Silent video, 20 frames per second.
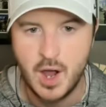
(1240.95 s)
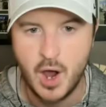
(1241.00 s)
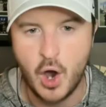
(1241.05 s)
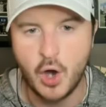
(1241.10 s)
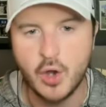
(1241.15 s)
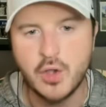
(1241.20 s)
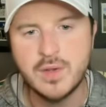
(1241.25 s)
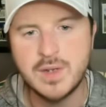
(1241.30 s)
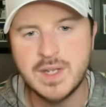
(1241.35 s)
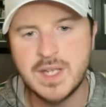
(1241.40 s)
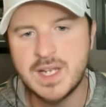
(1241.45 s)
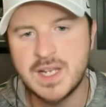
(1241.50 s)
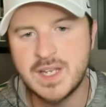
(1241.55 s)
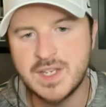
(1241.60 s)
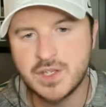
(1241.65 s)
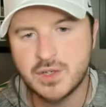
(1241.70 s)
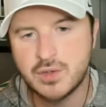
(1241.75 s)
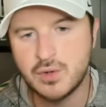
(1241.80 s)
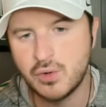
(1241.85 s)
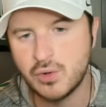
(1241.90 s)
All you need
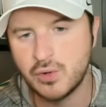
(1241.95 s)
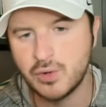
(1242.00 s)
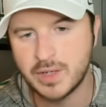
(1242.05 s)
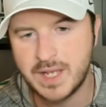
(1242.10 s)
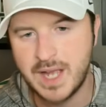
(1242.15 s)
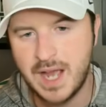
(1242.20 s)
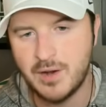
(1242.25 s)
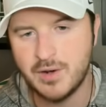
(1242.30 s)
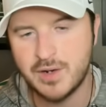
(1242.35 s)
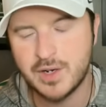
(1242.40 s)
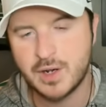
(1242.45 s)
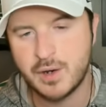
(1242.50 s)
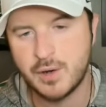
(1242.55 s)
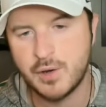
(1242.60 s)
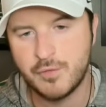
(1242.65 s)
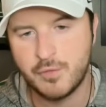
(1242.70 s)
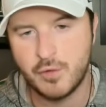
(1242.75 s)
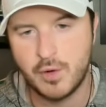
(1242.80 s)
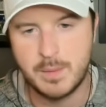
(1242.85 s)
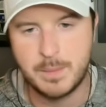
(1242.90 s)
is a Google account and a
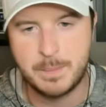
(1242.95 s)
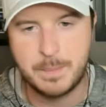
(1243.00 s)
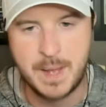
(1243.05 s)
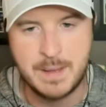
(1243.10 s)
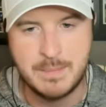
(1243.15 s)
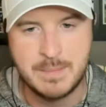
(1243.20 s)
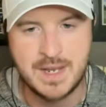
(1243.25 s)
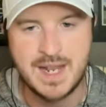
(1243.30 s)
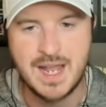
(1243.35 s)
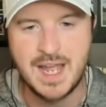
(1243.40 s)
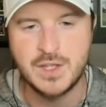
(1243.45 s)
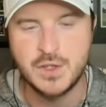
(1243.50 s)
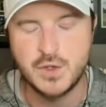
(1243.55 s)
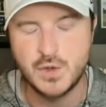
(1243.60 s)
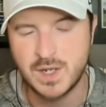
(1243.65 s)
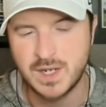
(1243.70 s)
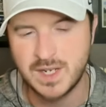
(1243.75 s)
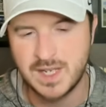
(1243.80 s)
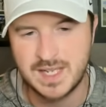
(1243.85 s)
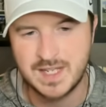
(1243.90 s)
current form of payment, and
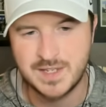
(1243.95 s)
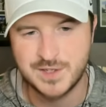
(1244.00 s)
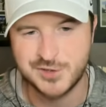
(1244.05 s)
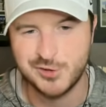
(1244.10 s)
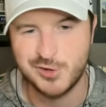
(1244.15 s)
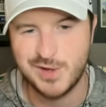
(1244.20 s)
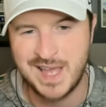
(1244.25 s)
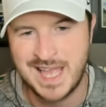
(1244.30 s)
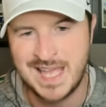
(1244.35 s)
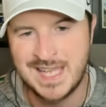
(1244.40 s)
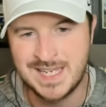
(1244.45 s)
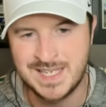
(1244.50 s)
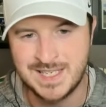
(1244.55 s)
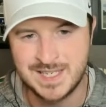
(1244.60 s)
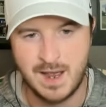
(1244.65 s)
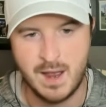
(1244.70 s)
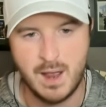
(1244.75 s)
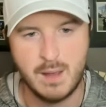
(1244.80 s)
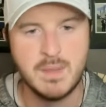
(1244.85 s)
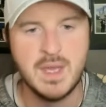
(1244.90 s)
you can cancel
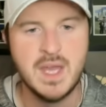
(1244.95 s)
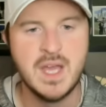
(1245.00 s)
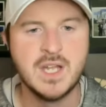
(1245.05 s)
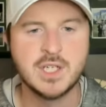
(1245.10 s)
anytime.